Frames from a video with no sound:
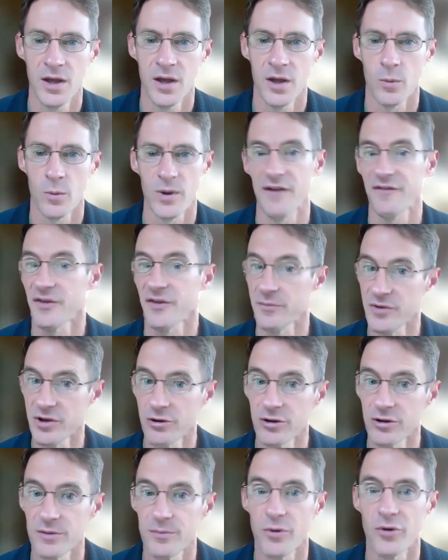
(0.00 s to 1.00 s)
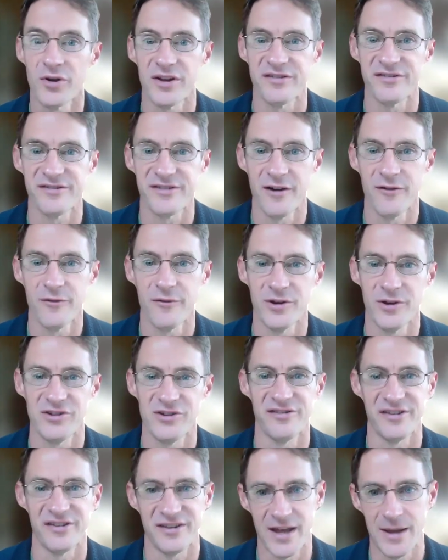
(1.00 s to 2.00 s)
We have the mural board itself, which
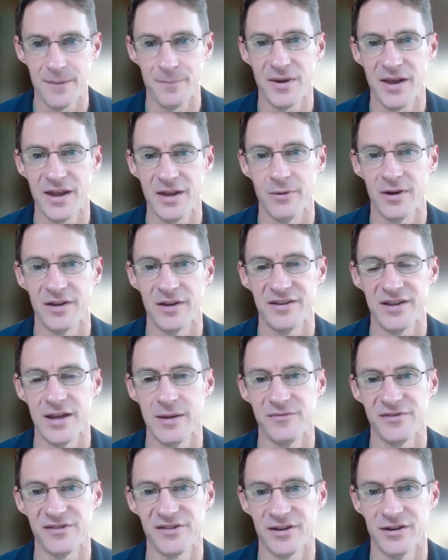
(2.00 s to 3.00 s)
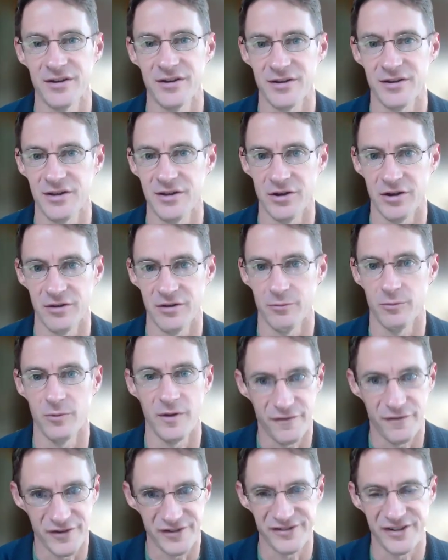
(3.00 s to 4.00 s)
is a template where teams can,
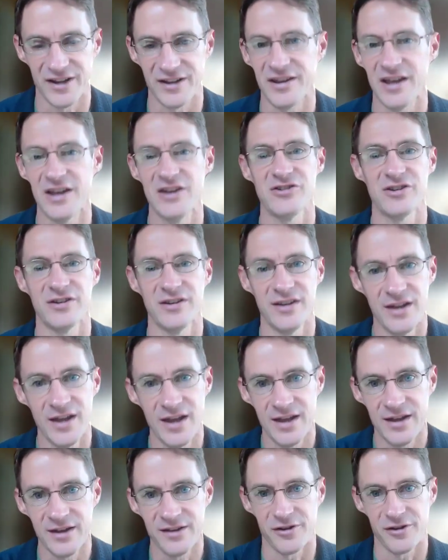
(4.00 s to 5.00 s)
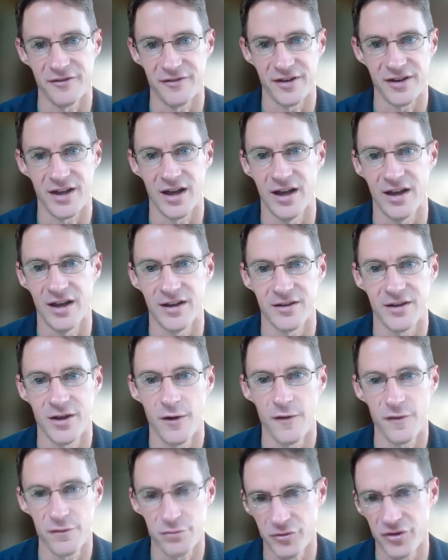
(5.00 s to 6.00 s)
with facilitation, sort of go
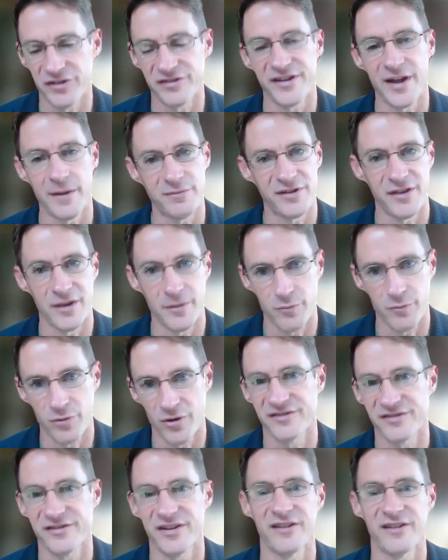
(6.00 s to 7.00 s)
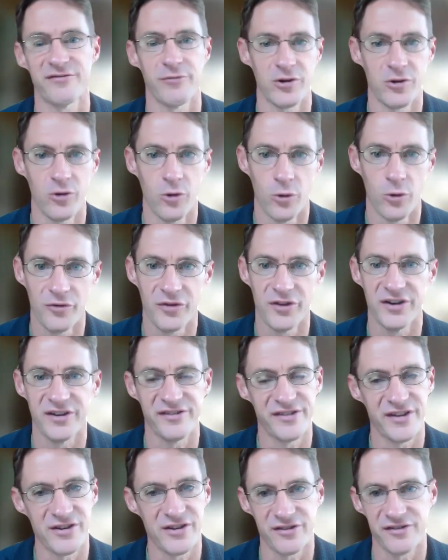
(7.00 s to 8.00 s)
through the steps in the process, record the
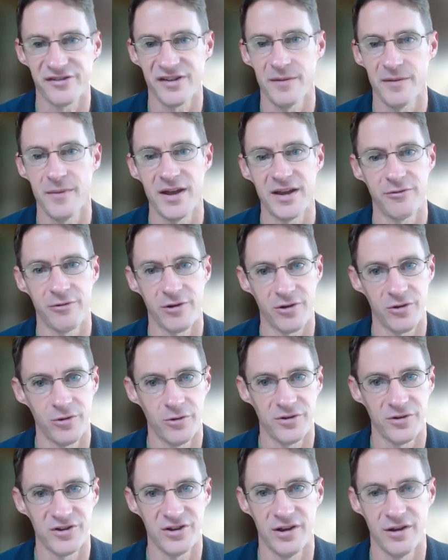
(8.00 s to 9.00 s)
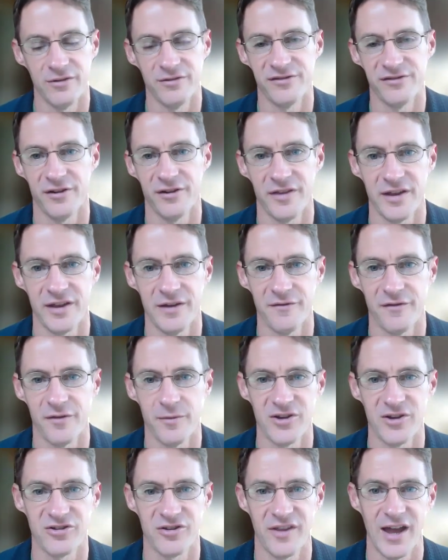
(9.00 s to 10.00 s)
decisions they make, record, sort of the
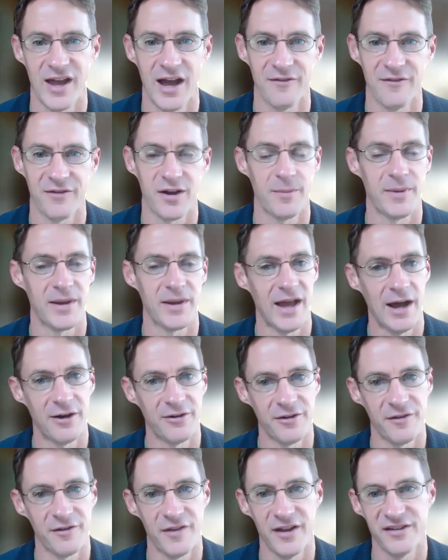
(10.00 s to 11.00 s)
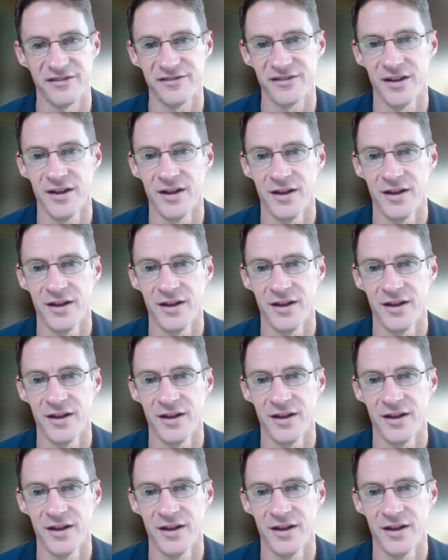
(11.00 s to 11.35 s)
information they have coming out of this.